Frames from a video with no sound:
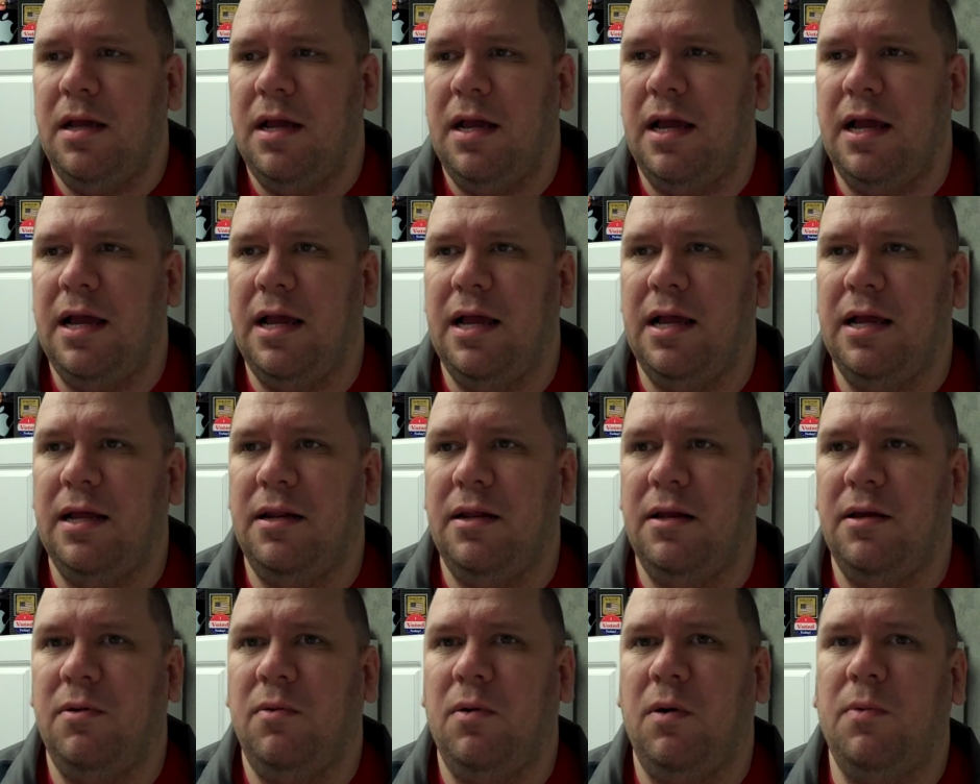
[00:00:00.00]

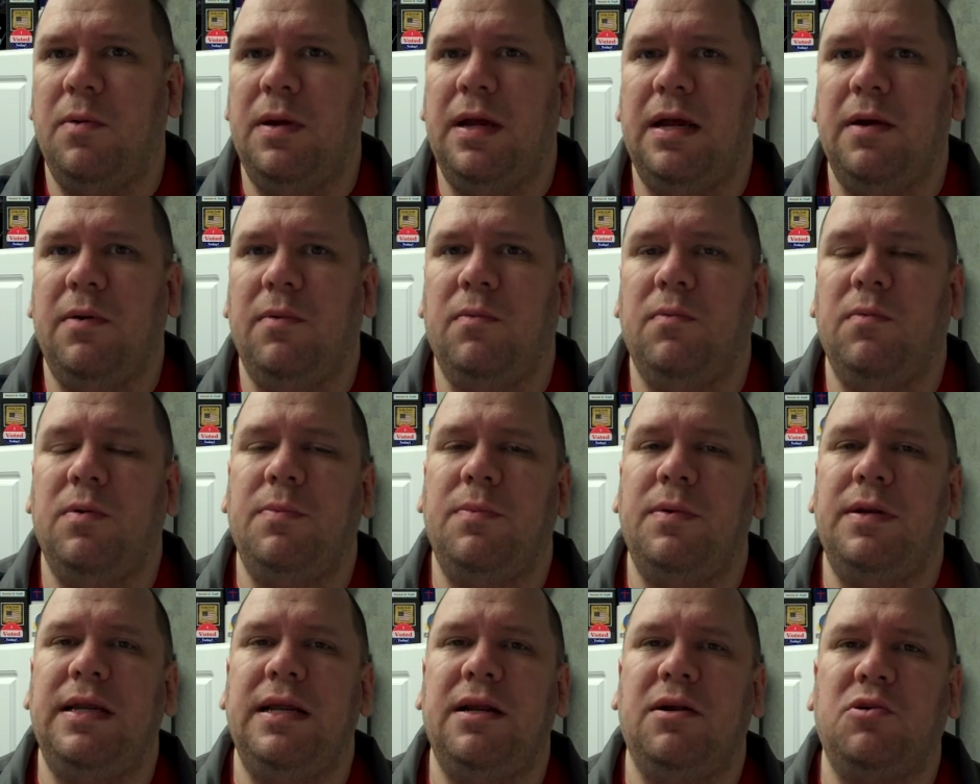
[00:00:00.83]
And when
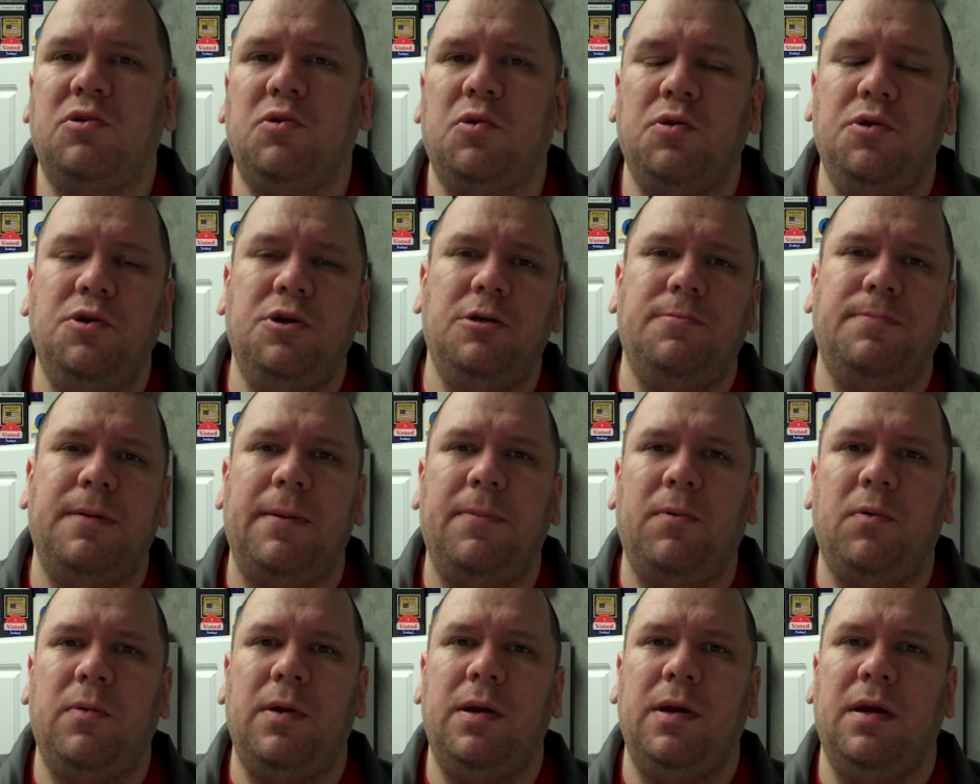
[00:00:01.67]
we did our school
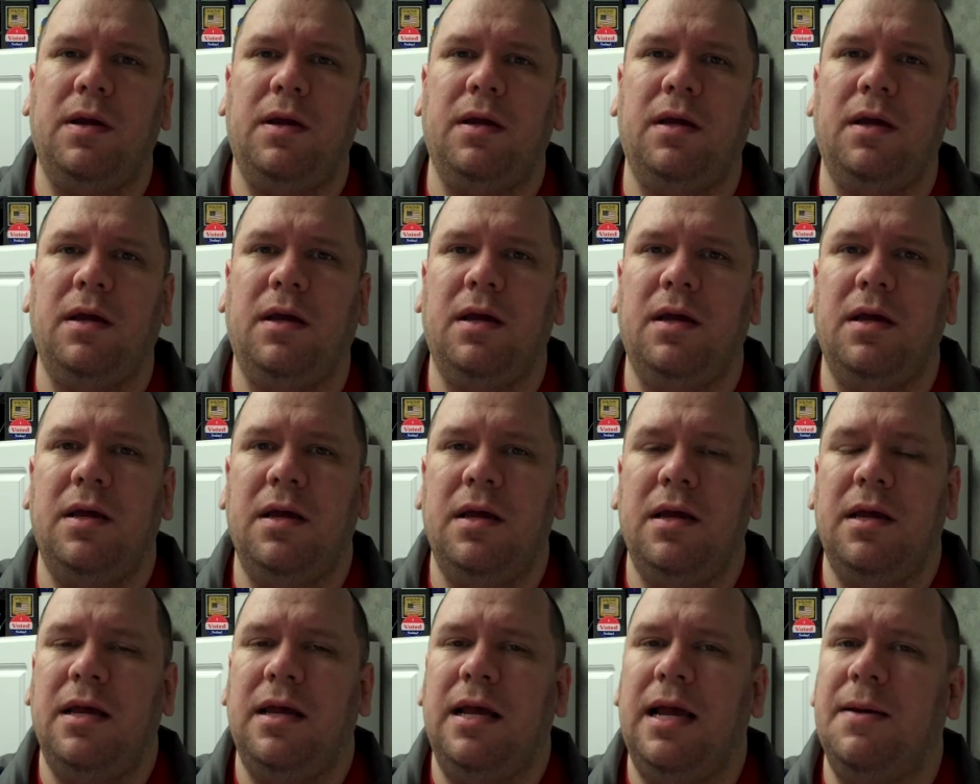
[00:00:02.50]
newspaper,
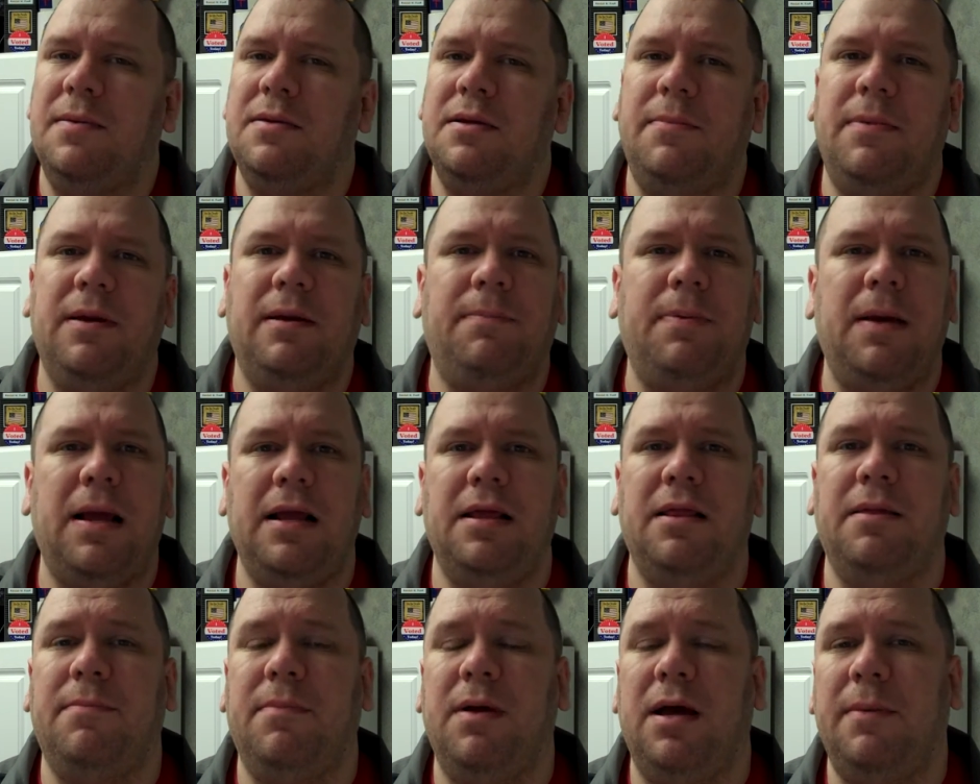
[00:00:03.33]
it was a big pain
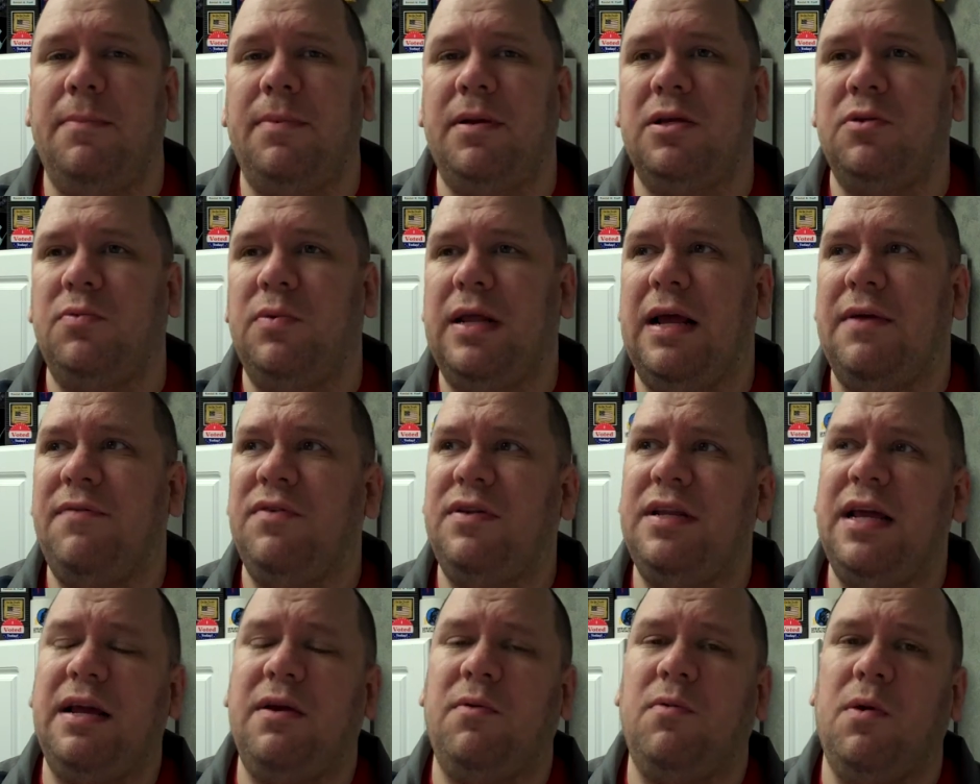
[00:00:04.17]
in the butt because we'd have
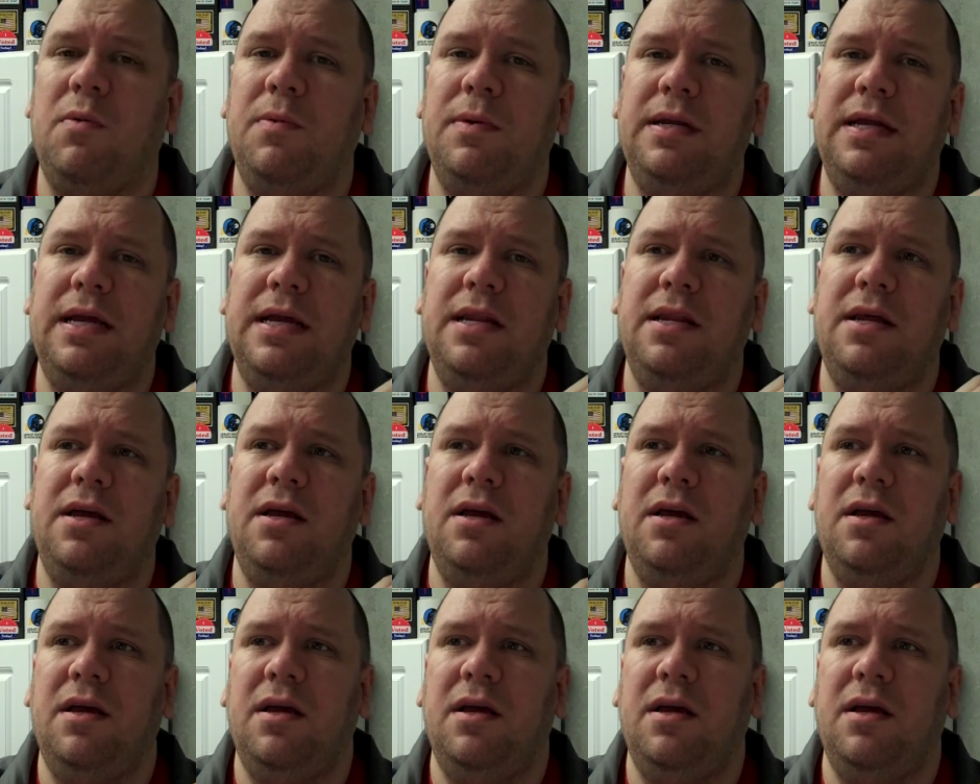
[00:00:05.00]
to take what we did